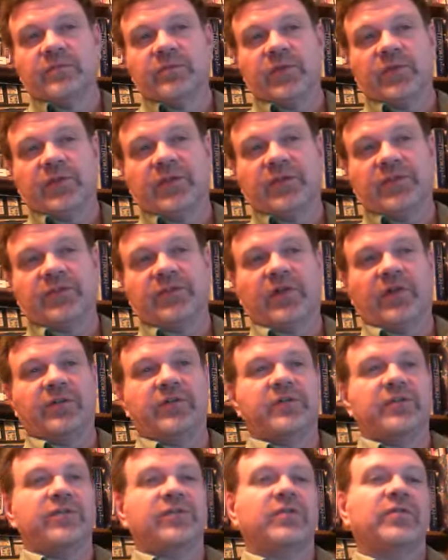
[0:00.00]
your
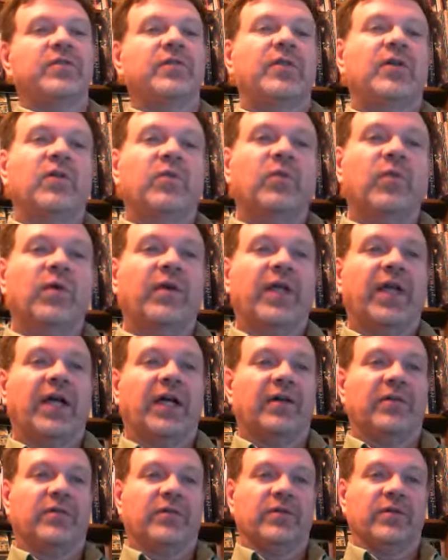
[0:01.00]
consultant will
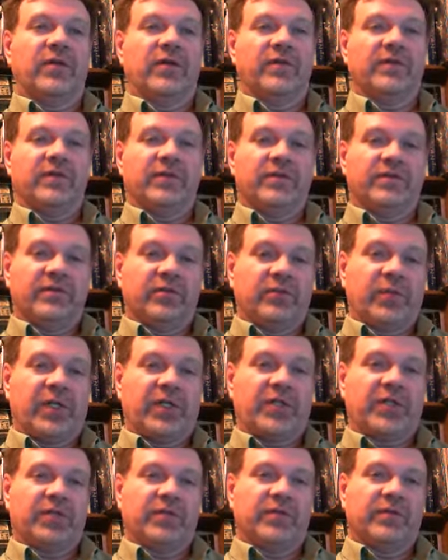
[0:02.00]
gather all the
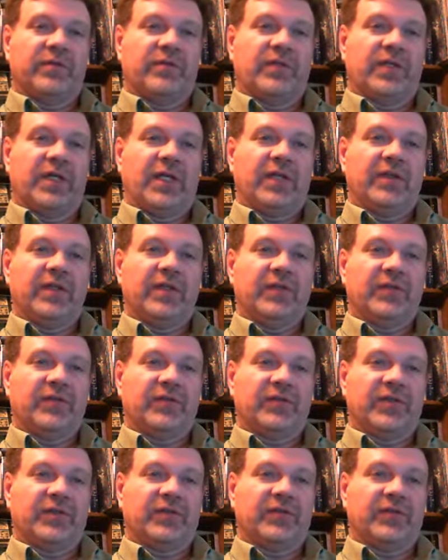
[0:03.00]
information that
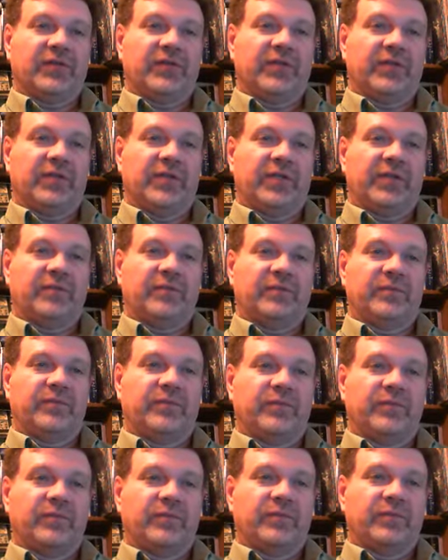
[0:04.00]
is necessary.
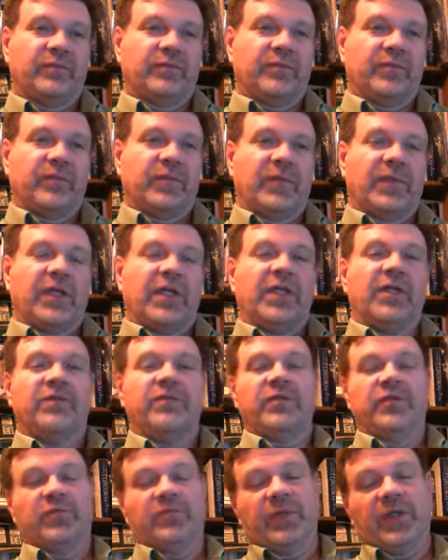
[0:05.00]
If
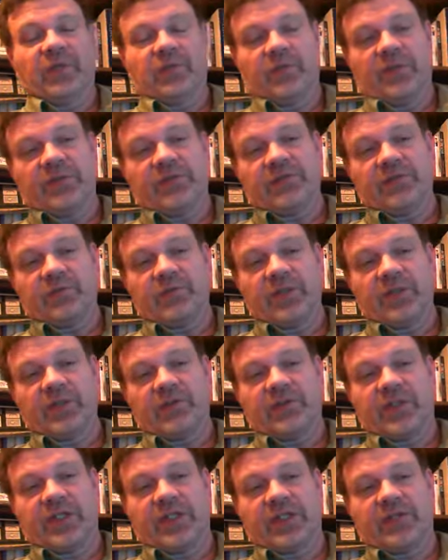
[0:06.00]
there's been a recent big
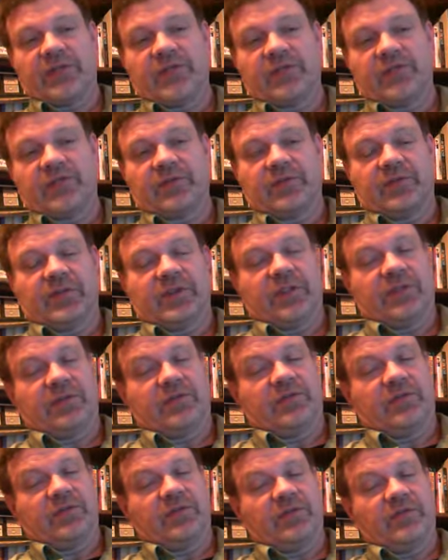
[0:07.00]
change, like
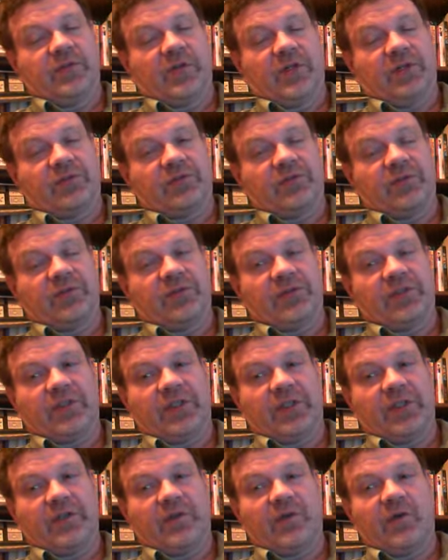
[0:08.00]
you've lost your
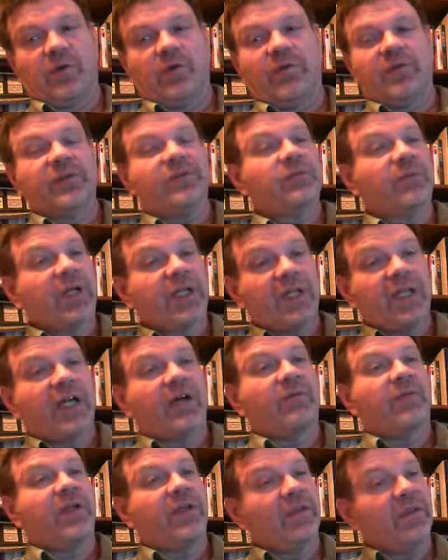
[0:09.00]
CEO, this may
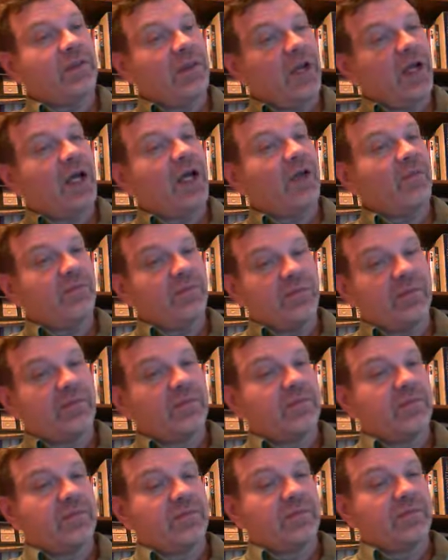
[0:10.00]
not be the time.
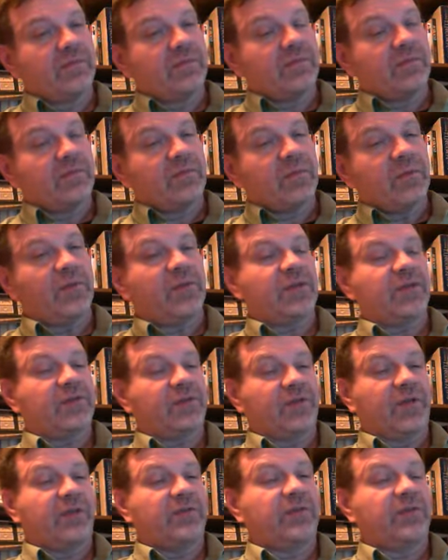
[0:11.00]
Your
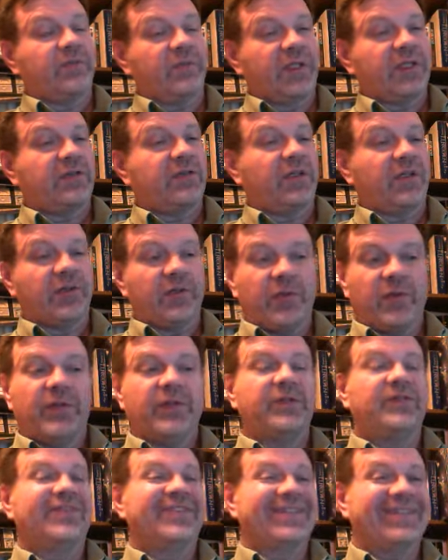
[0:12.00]
consultant may tell you
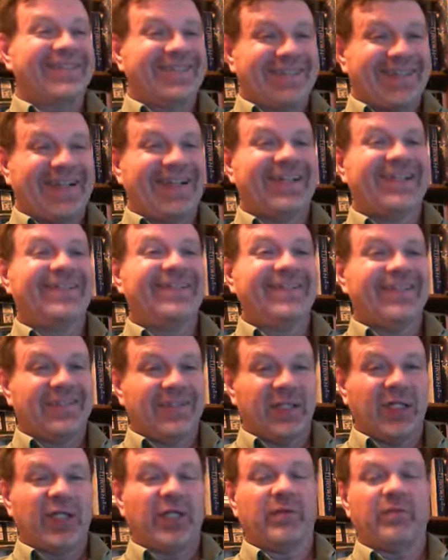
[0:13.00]
this is not the
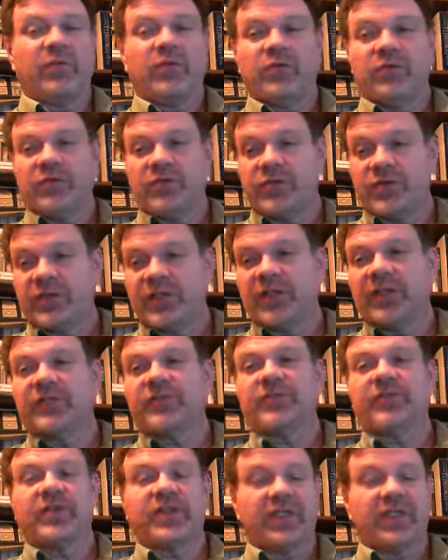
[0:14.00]
time. You just